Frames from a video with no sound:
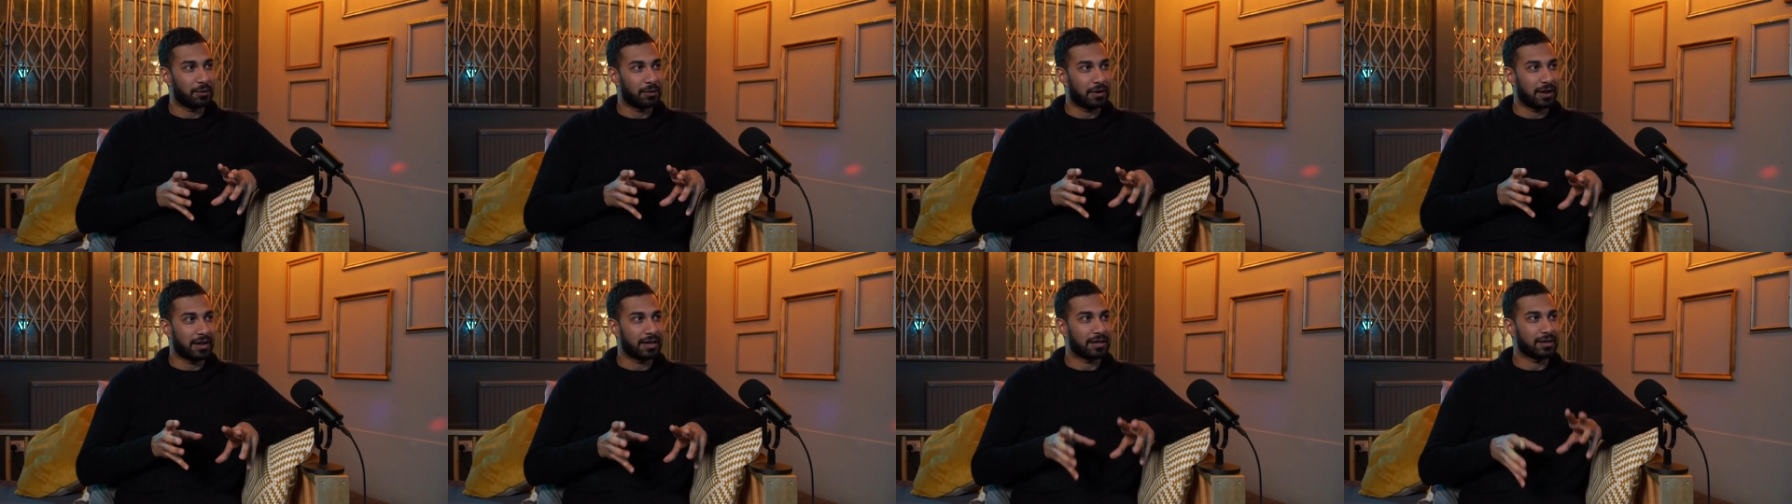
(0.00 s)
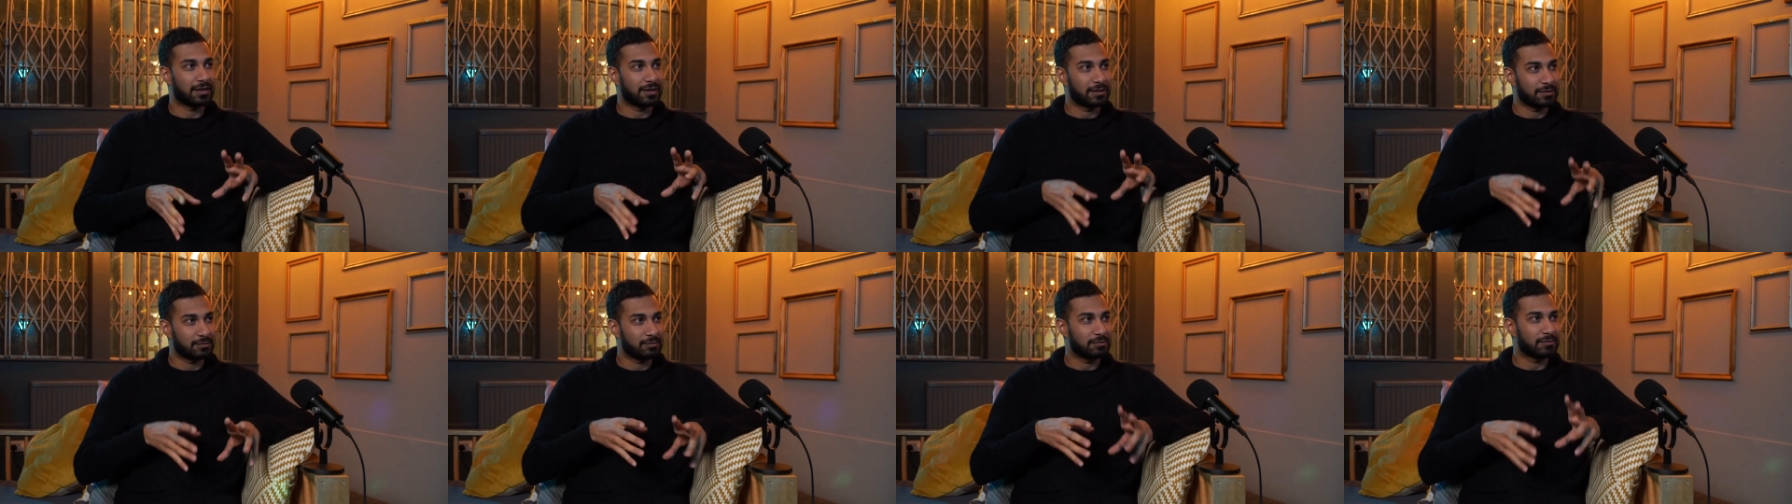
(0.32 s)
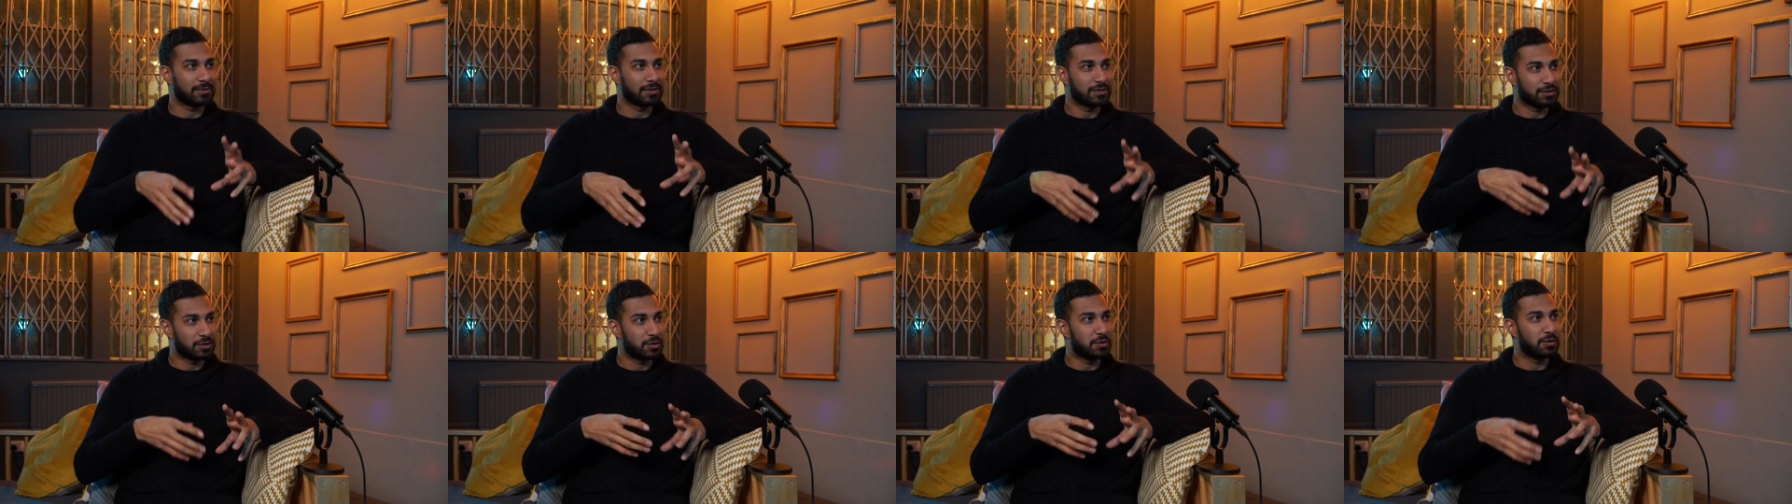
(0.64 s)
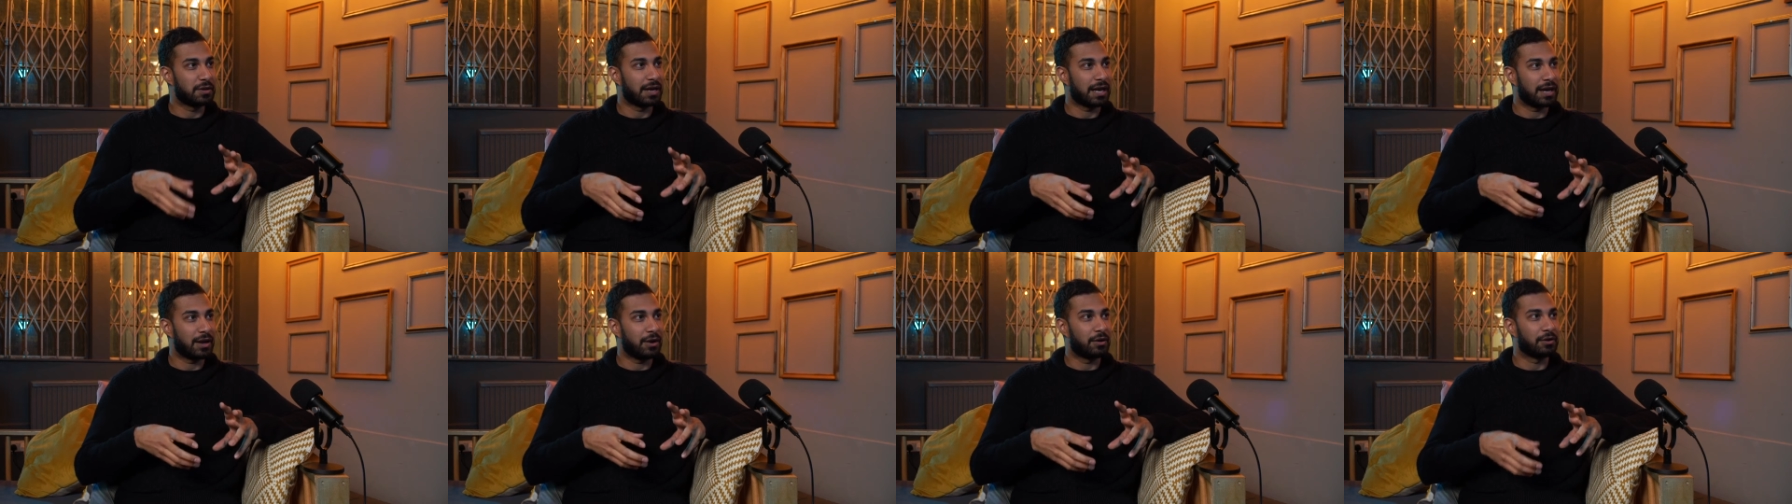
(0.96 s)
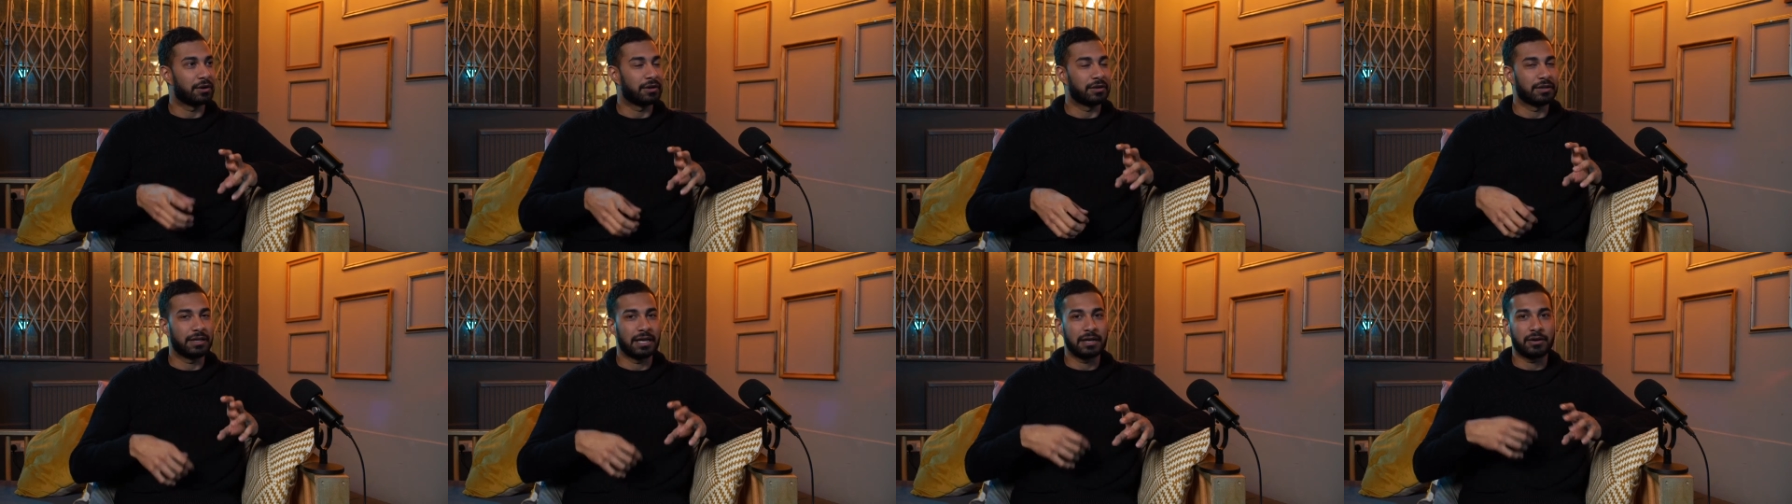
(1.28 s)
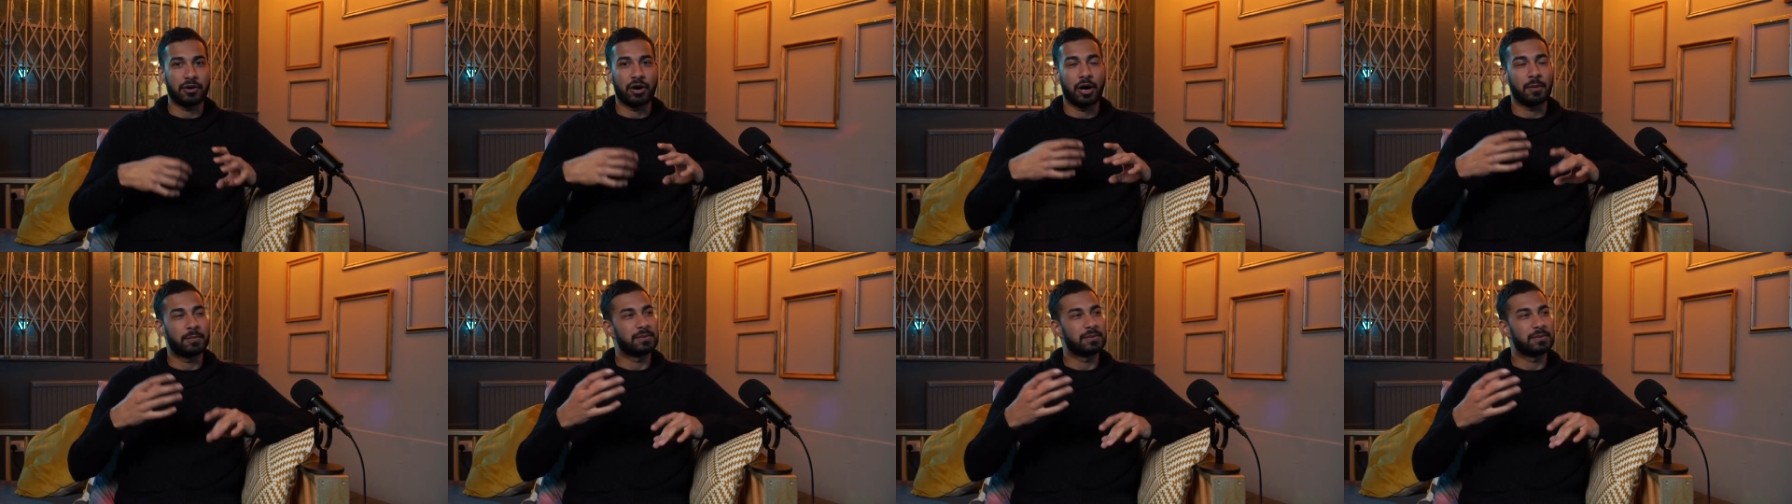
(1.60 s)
Like it's too loud," and they got